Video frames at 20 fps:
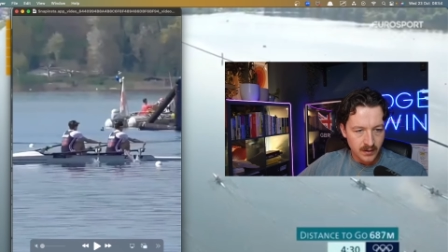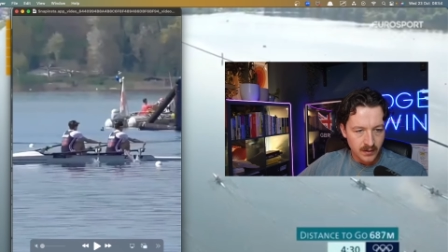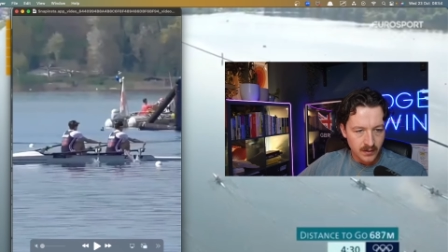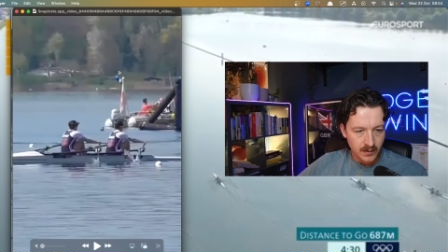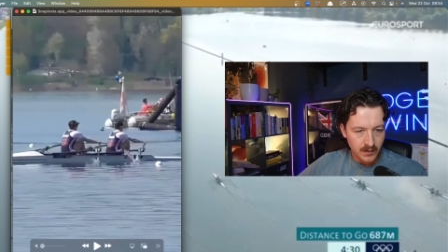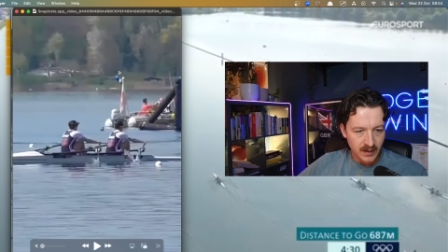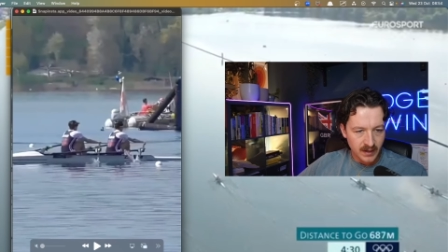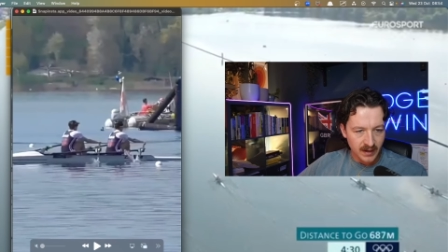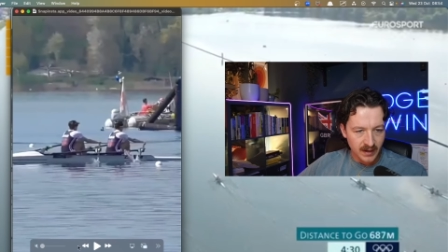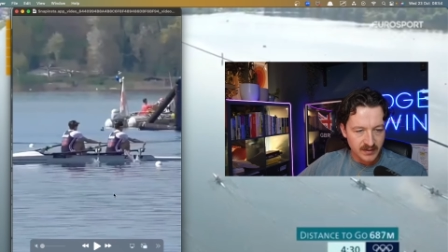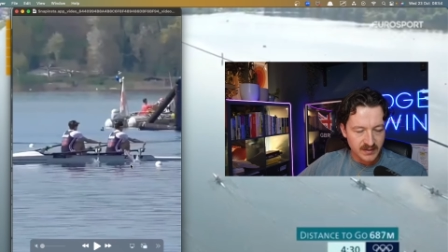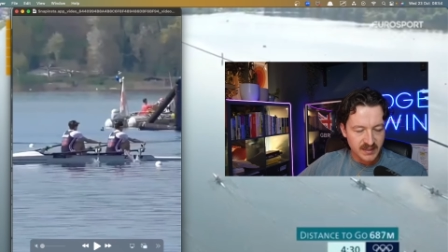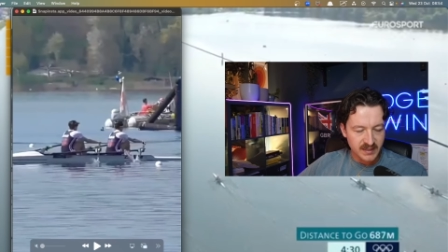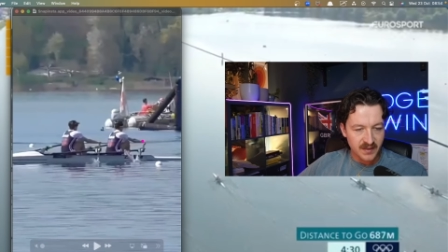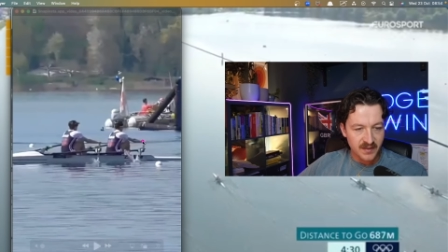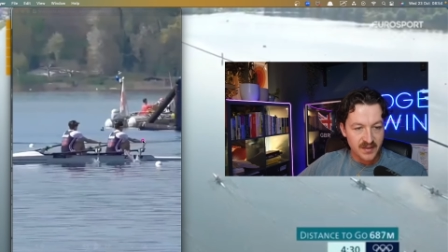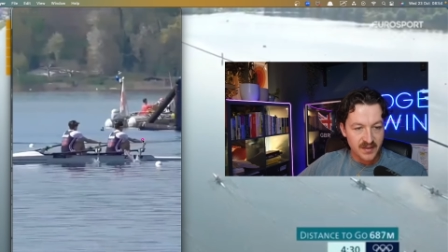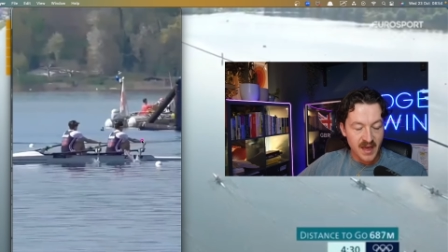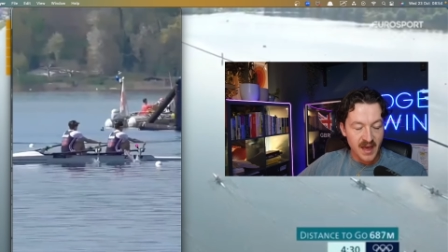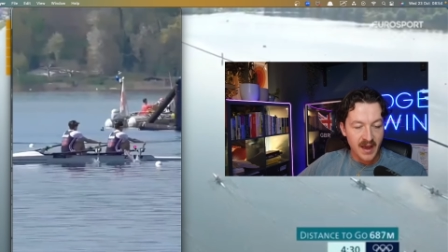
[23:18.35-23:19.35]
okay, I would say
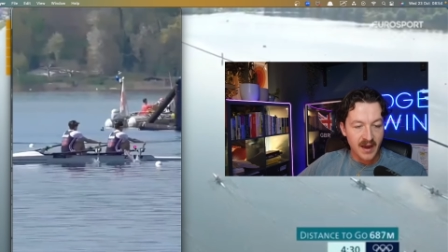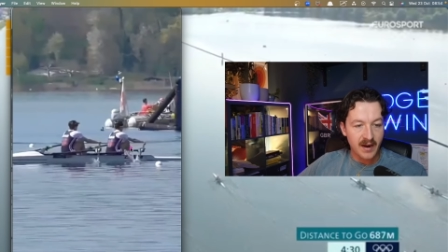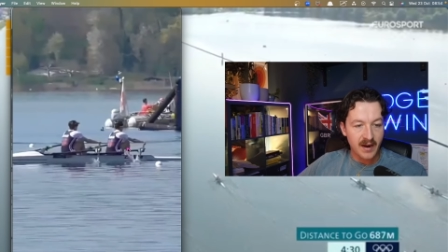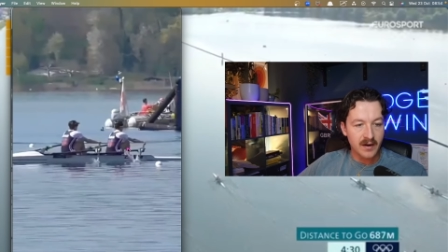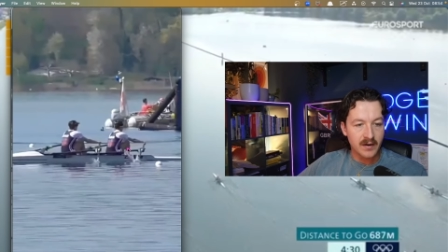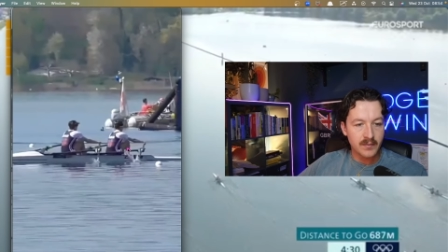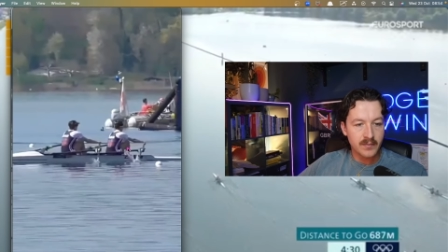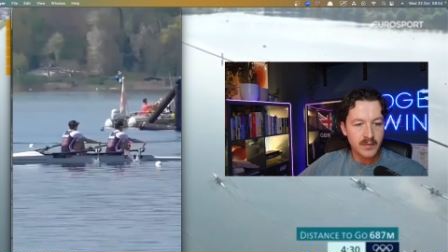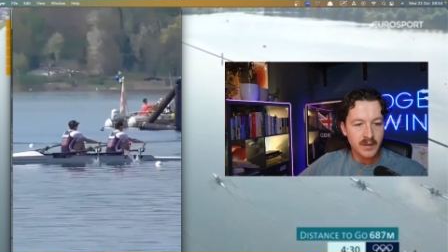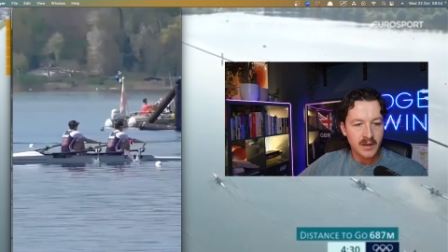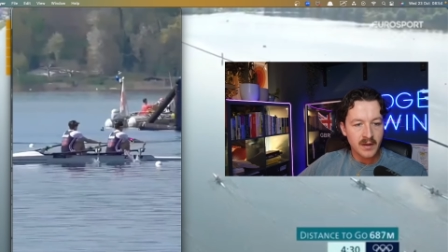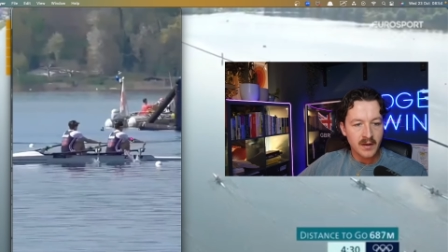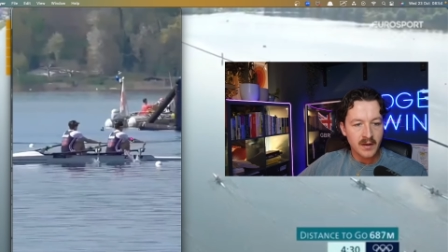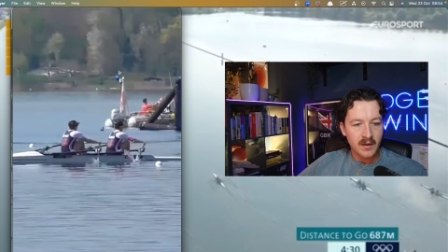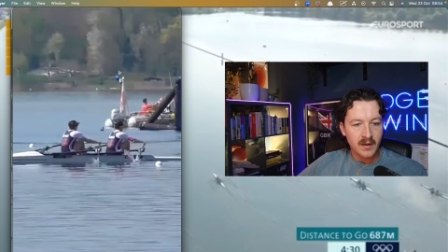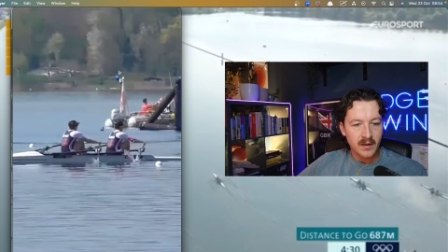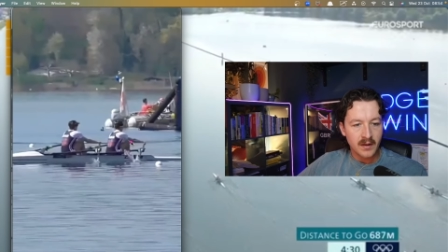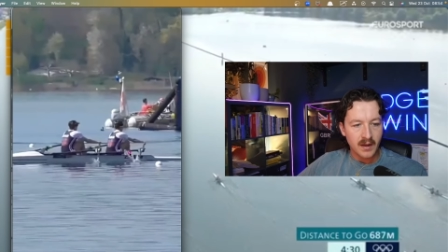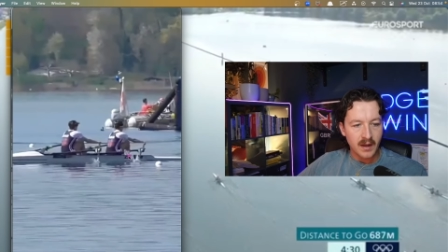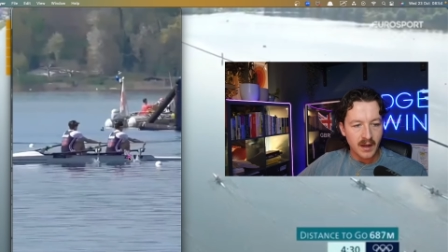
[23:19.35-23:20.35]
they're
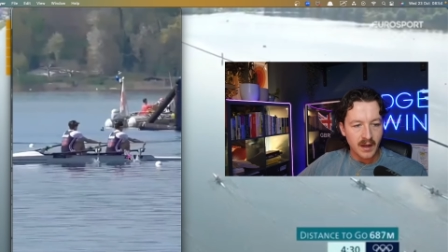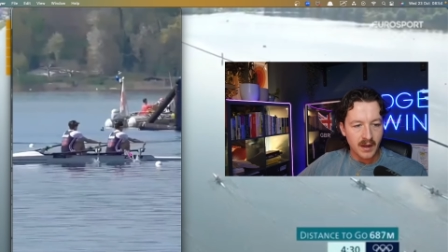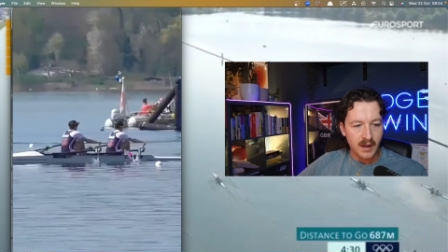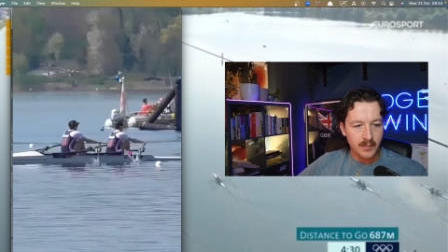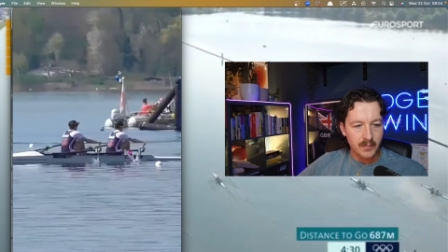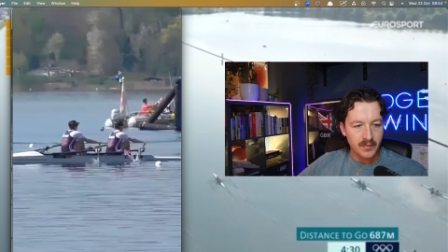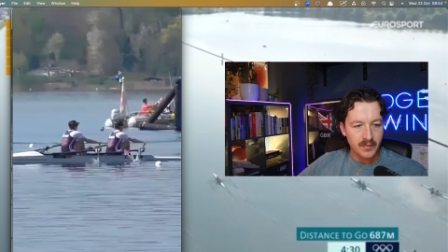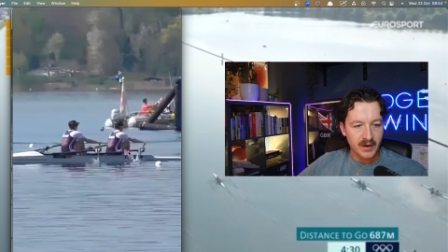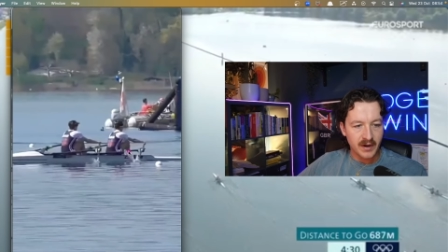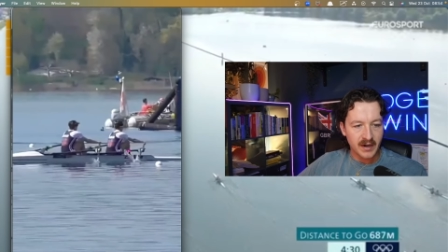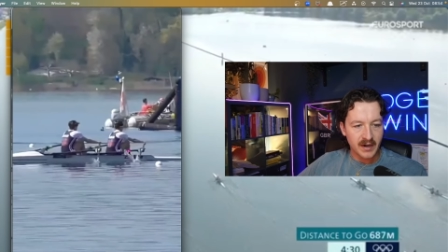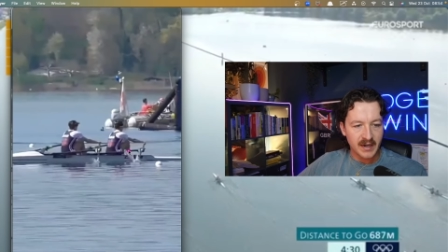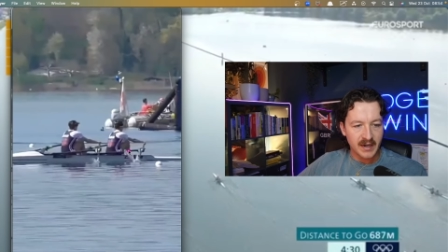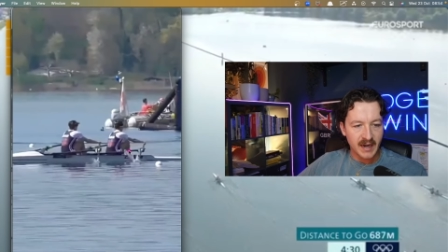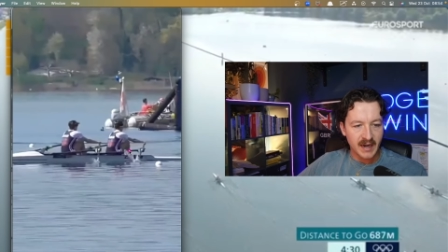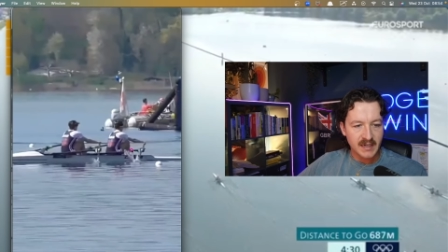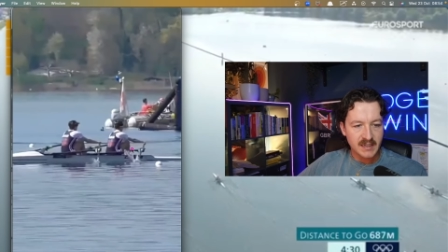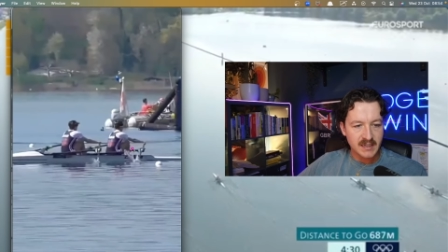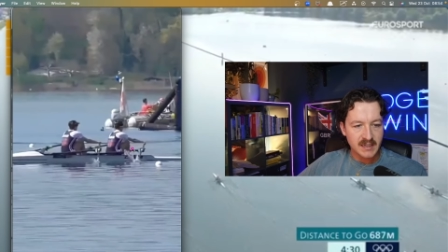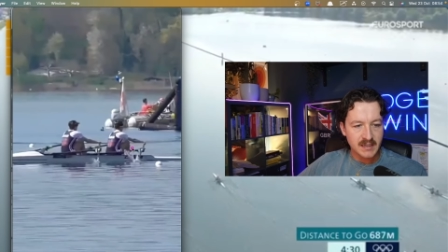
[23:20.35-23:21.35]

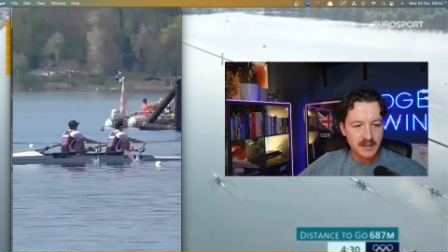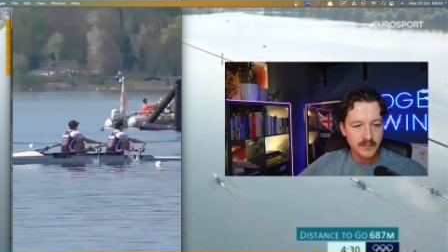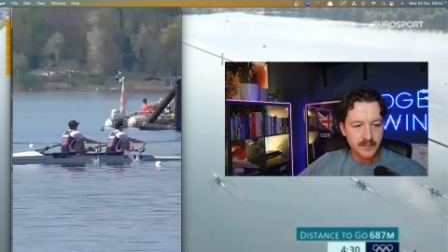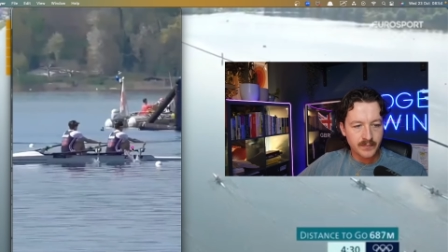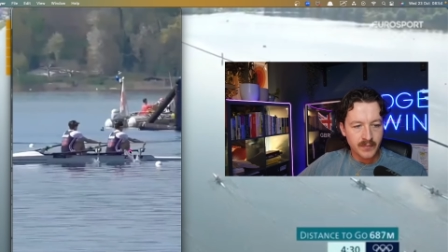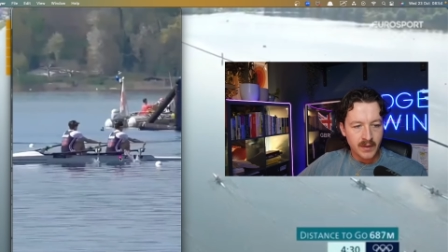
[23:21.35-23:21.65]
connected.